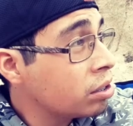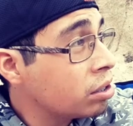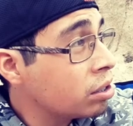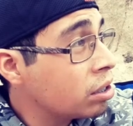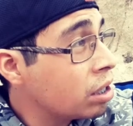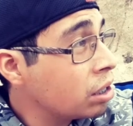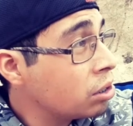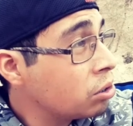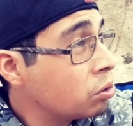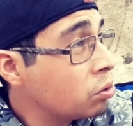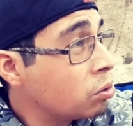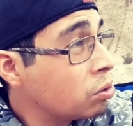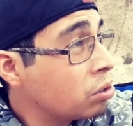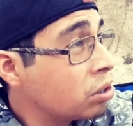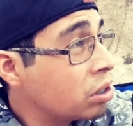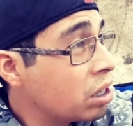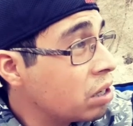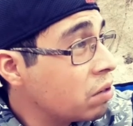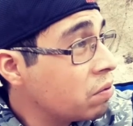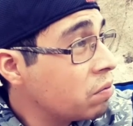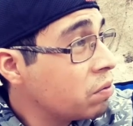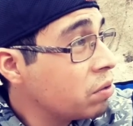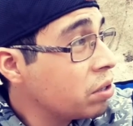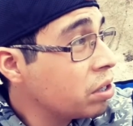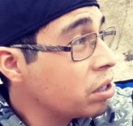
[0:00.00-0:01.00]
that I told
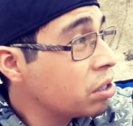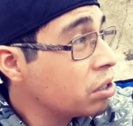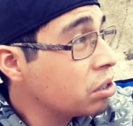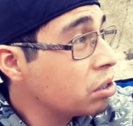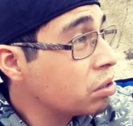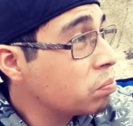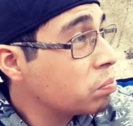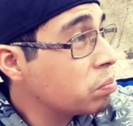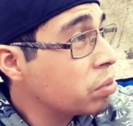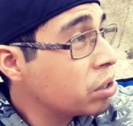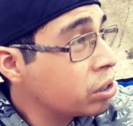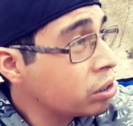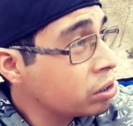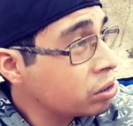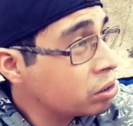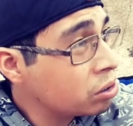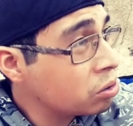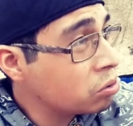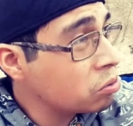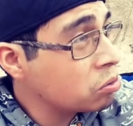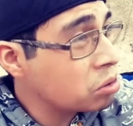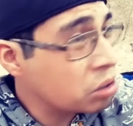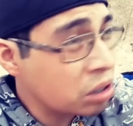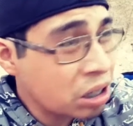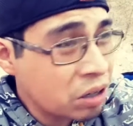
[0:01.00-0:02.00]
every other
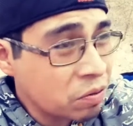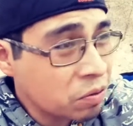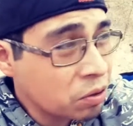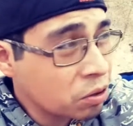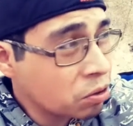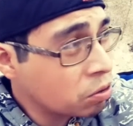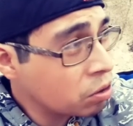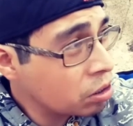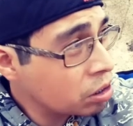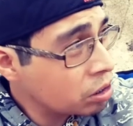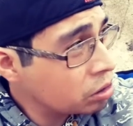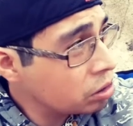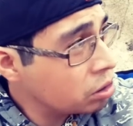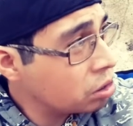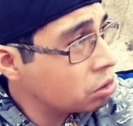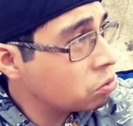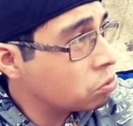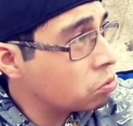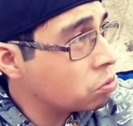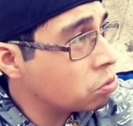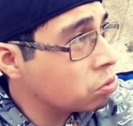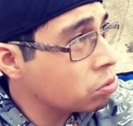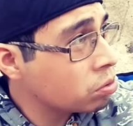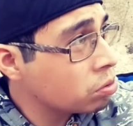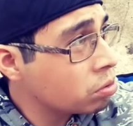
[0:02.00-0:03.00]
person who's ever wanted
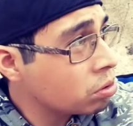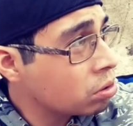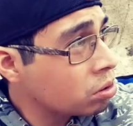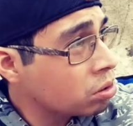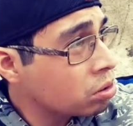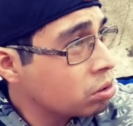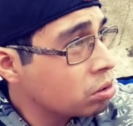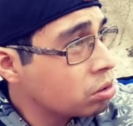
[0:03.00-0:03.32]
to,